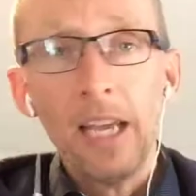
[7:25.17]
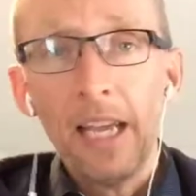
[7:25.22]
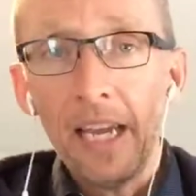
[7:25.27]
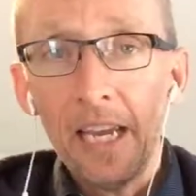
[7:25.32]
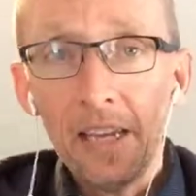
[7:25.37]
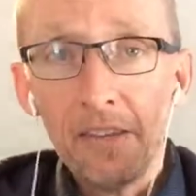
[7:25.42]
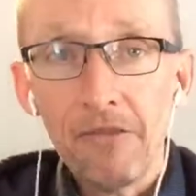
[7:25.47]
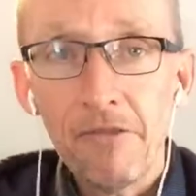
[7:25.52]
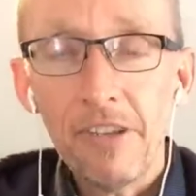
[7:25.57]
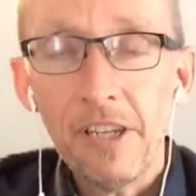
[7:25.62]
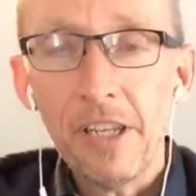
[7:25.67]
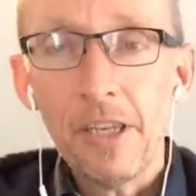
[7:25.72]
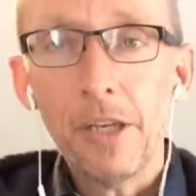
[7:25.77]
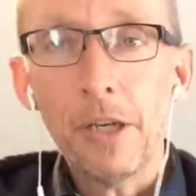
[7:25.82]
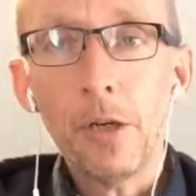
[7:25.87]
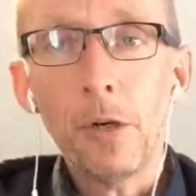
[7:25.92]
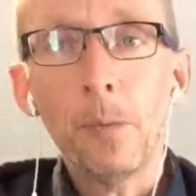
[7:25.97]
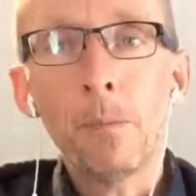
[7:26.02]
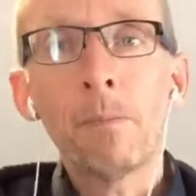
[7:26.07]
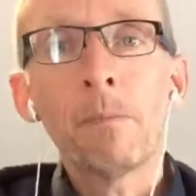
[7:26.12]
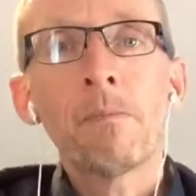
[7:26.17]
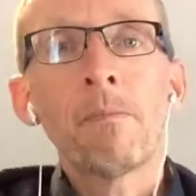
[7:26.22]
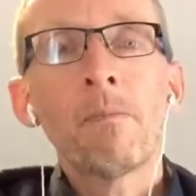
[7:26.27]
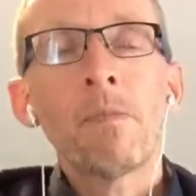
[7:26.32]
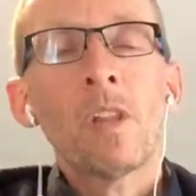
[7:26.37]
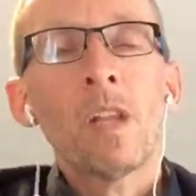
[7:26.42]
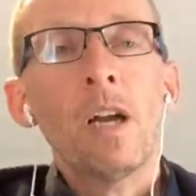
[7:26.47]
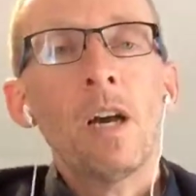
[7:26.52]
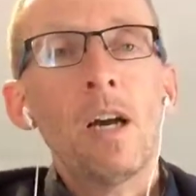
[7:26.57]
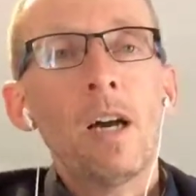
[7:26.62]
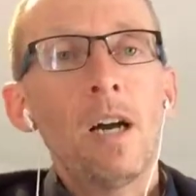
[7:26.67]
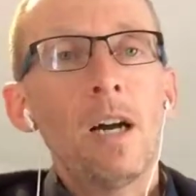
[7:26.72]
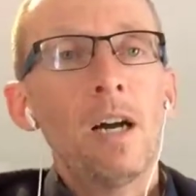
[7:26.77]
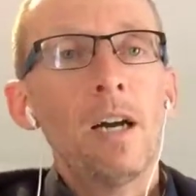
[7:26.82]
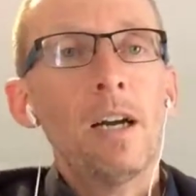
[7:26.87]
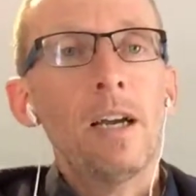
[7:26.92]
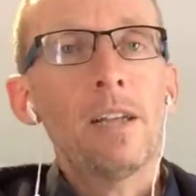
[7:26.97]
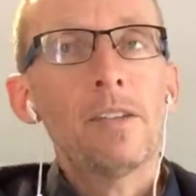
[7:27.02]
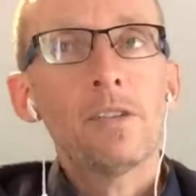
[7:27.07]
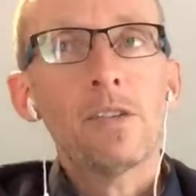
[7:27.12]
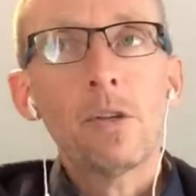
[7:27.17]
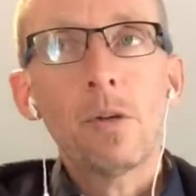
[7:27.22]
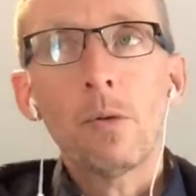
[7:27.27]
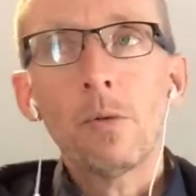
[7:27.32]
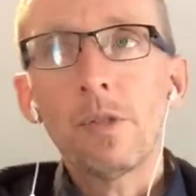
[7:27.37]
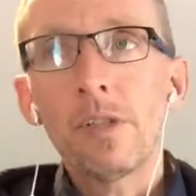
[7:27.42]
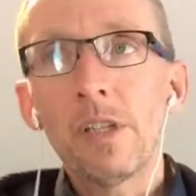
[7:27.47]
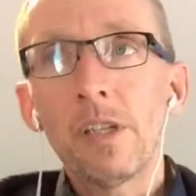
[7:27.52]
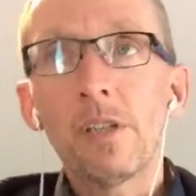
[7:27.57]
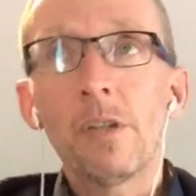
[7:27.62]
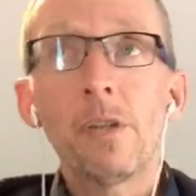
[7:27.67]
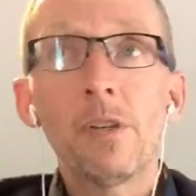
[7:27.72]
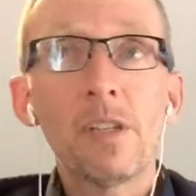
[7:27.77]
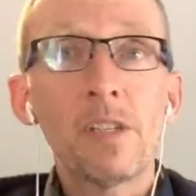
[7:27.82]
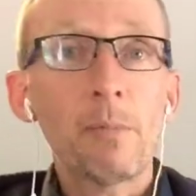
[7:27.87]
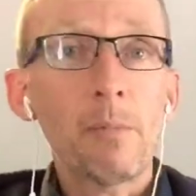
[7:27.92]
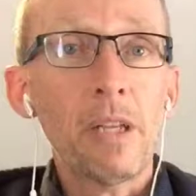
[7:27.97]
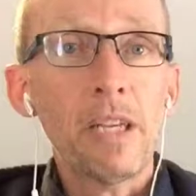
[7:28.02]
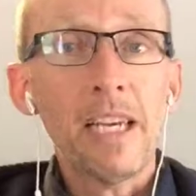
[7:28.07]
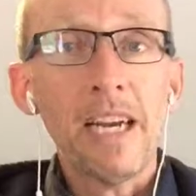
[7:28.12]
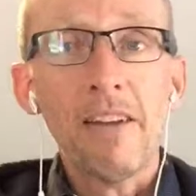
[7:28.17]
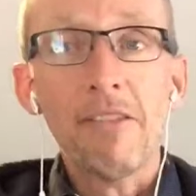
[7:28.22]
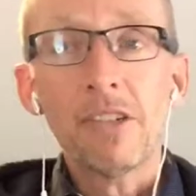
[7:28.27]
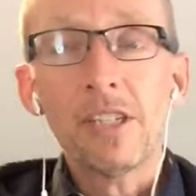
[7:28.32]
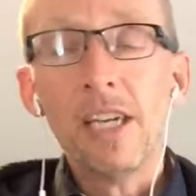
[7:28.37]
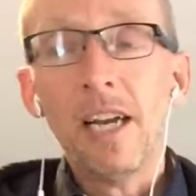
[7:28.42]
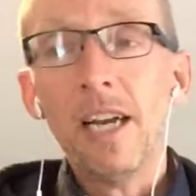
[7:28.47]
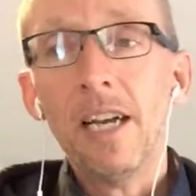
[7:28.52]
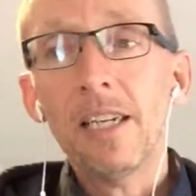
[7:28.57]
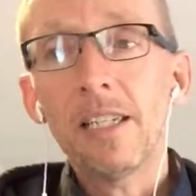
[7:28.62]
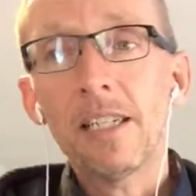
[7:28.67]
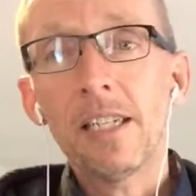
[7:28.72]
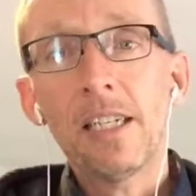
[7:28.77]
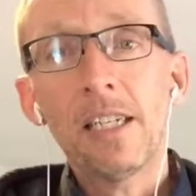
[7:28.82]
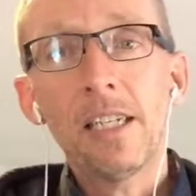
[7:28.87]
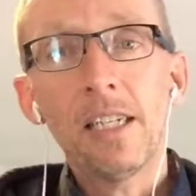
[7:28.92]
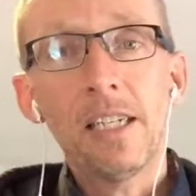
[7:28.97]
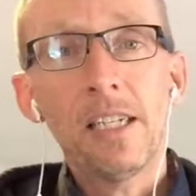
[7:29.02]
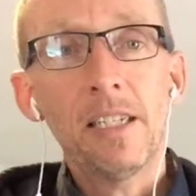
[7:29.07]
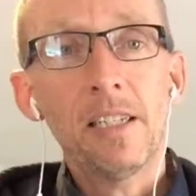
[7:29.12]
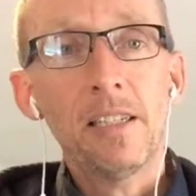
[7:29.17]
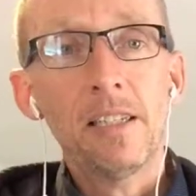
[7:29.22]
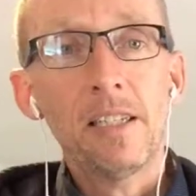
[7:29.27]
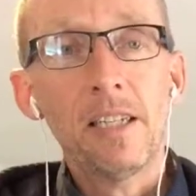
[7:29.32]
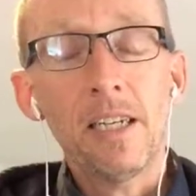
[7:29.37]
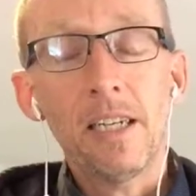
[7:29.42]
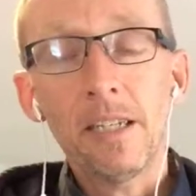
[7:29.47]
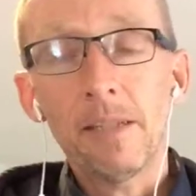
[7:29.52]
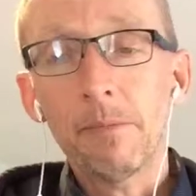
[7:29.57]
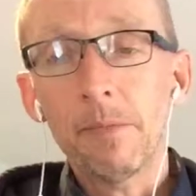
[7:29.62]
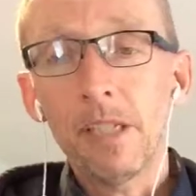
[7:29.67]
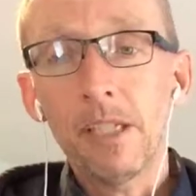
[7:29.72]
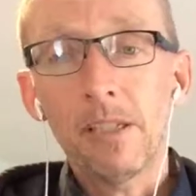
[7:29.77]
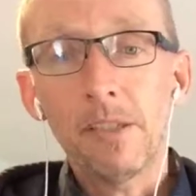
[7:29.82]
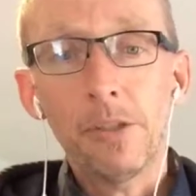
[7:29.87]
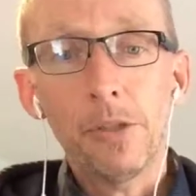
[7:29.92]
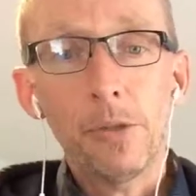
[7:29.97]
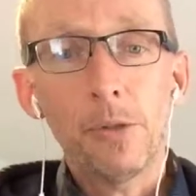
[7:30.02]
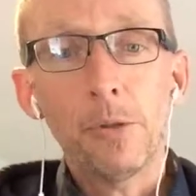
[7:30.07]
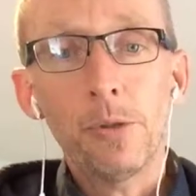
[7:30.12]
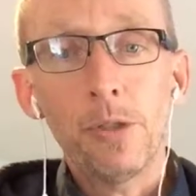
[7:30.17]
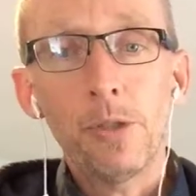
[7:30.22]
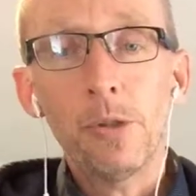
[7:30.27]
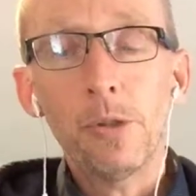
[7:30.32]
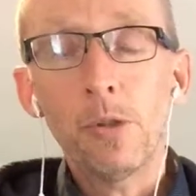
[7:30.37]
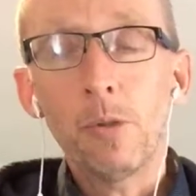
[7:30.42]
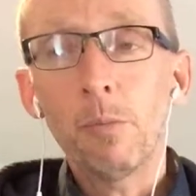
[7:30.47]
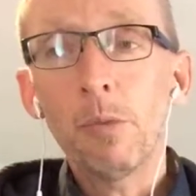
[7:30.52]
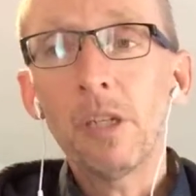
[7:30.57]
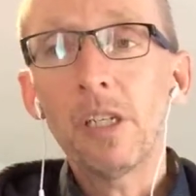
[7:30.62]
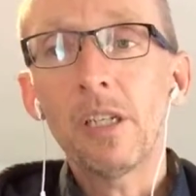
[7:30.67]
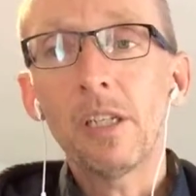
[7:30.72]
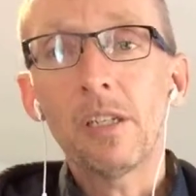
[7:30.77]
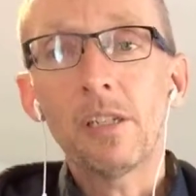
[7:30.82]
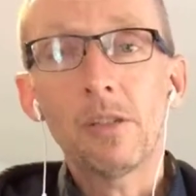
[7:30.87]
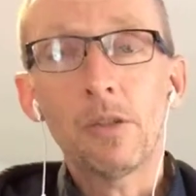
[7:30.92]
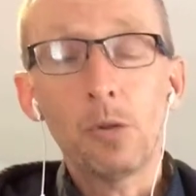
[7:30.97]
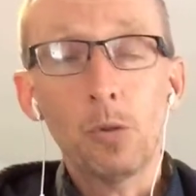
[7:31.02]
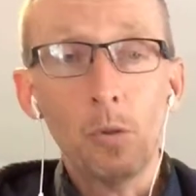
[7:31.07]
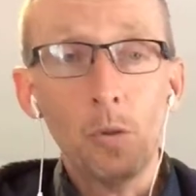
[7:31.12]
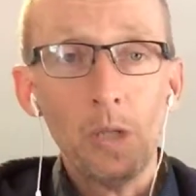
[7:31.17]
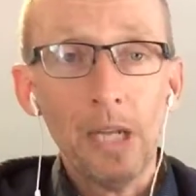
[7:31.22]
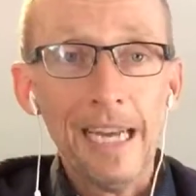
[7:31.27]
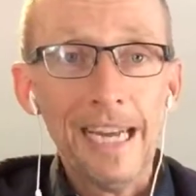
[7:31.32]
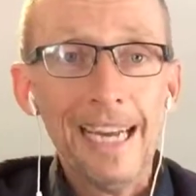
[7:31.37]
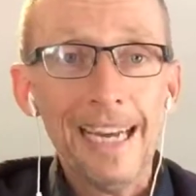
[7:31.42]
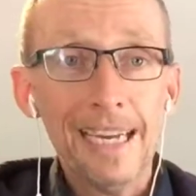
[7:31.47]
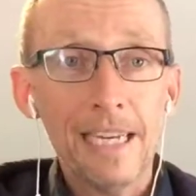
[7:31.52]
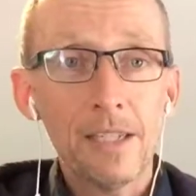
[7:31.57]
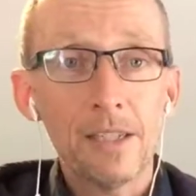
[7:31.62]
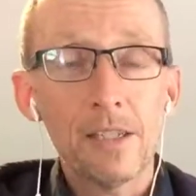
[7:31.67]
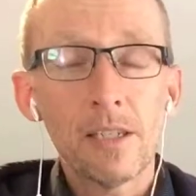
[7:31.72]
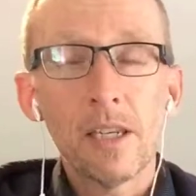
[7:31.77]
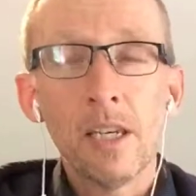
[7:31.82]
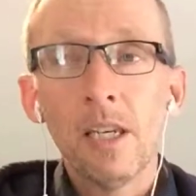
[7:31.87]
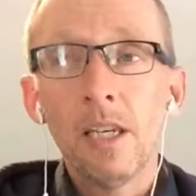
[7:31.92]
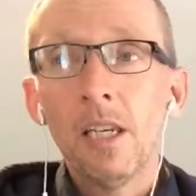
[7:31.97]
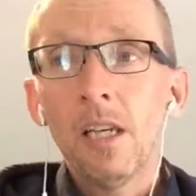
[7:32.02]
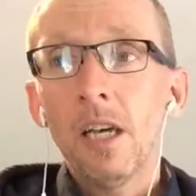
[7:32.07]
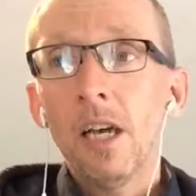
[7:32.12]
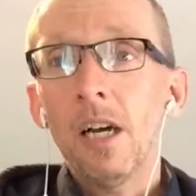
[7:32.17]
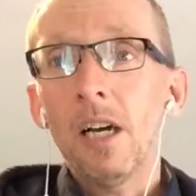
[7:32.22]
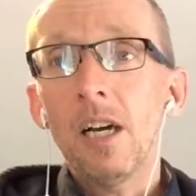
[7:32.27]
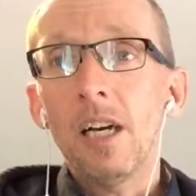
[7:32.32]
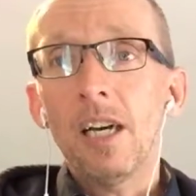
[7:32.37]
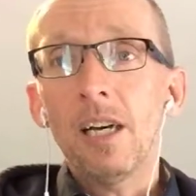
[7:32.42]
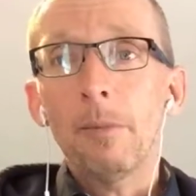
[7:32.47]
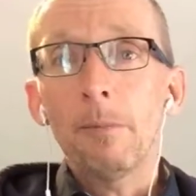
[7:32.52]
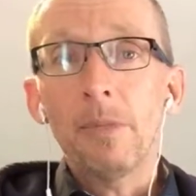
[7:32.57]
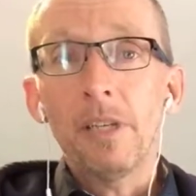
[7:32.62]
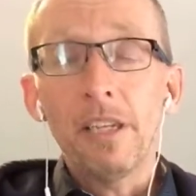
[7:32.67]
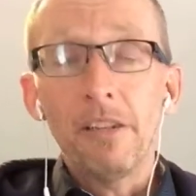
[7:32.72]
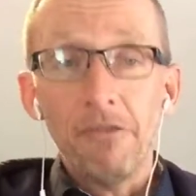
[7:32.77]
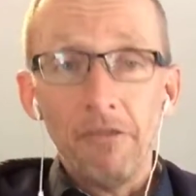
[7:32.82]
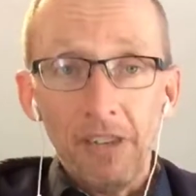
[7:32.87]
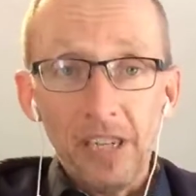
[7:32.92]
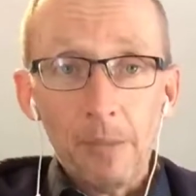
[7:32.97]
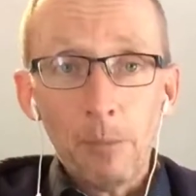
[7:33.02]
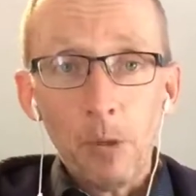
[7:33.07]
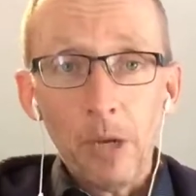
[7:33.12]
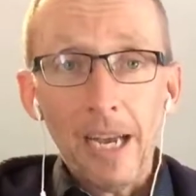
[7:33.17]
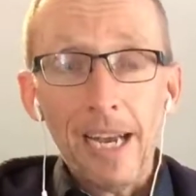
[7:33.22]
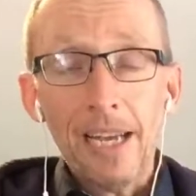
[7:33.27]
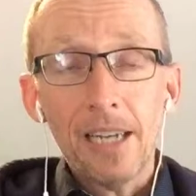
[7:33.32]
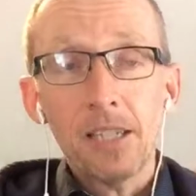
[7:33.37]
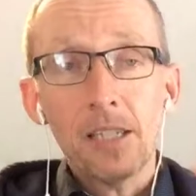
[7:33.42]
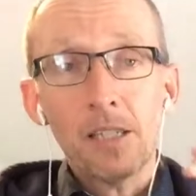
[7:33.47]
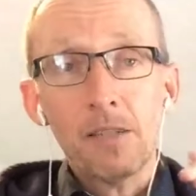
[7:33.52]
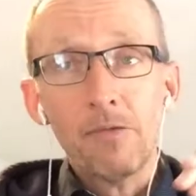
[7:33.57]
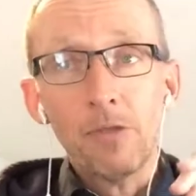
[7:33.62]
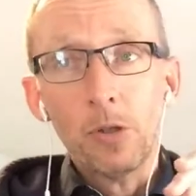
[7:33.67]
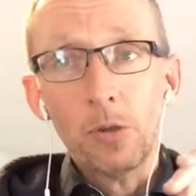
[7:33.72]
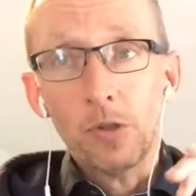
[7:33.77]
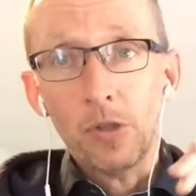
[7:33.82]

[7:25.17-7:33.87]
a video. And so you can do display advertising in YouTube, in Google Ads, in Facebook ads.